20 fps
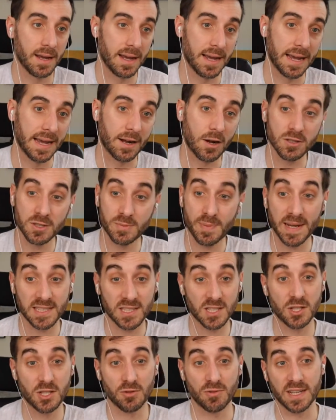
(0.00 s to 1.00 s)
it goes back
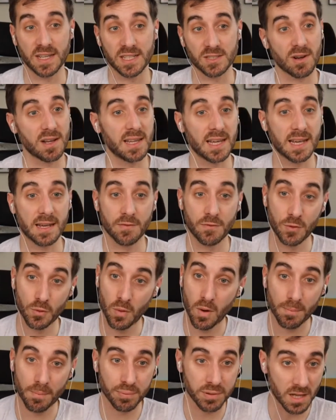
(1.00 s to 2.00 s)
to two things, right? Like if
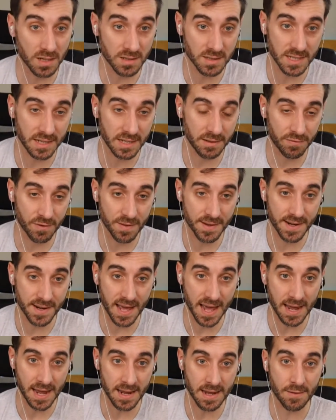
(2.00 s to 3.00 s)
you are plugged in for the
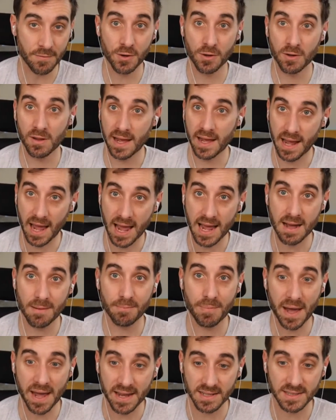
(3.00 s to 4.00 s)
day, if you're like, hey, I'm
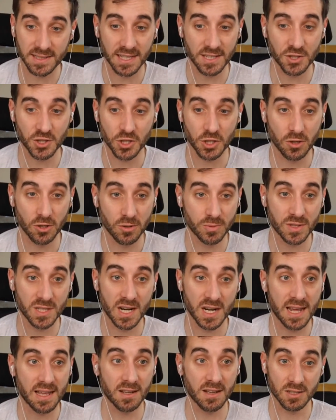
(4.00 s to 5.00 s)
paying attention to hoops
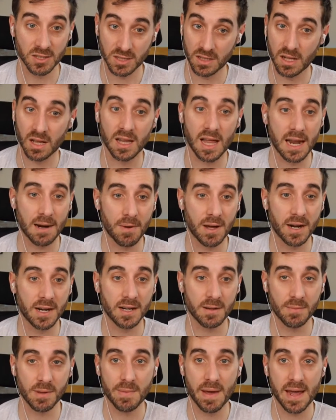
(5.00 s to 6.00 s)
today, there's a lot of money
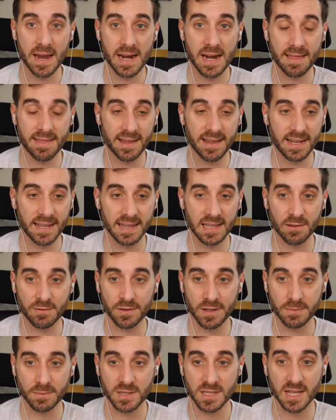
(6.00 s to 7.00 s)
to be made, I think, in the
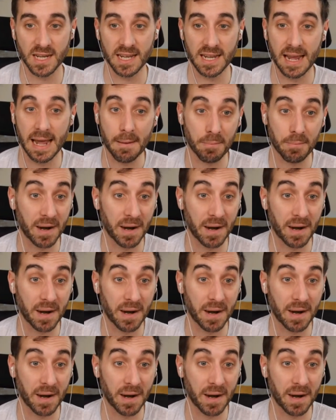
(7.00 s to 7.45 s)
Flip City.